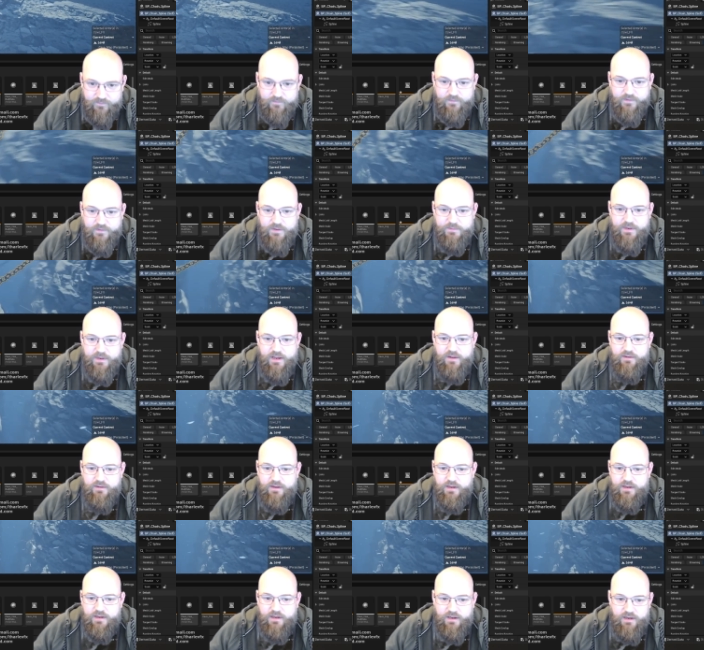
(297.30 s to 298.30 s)
There we
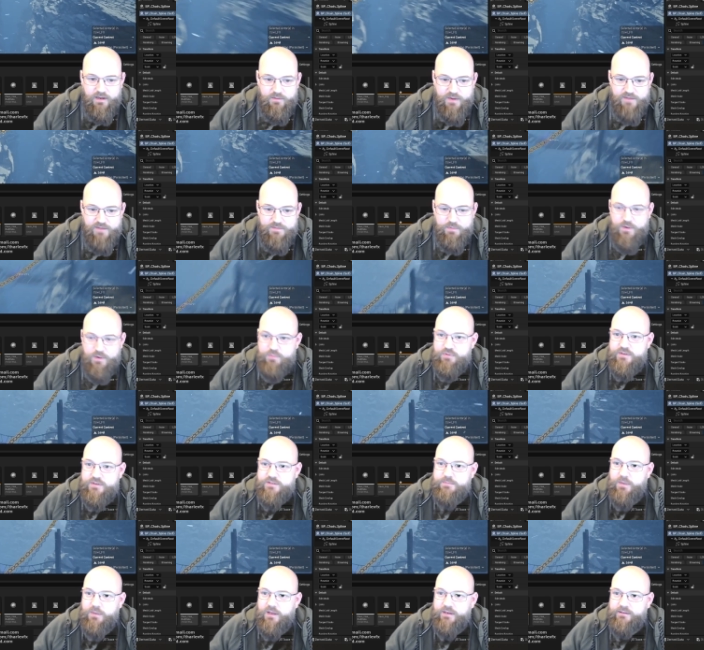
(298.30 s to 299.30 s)
go. We have a blueprint
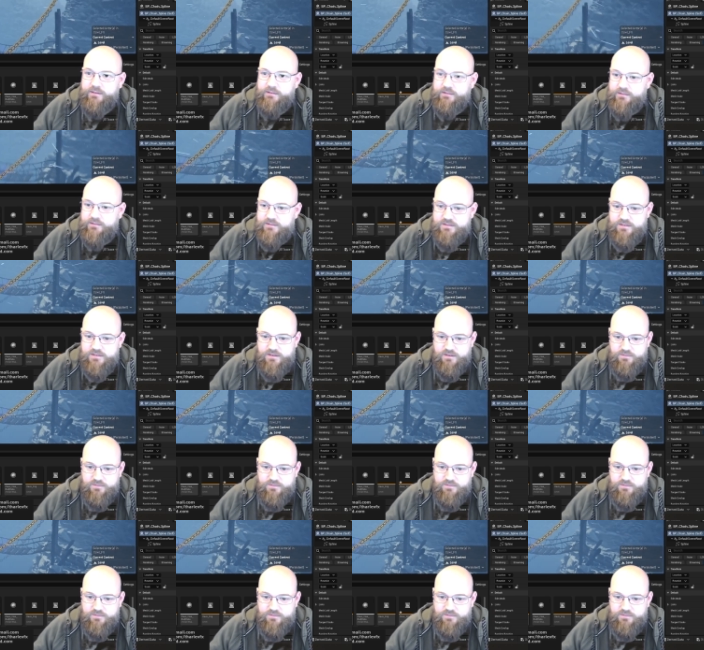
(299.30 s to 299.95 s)
spline. So if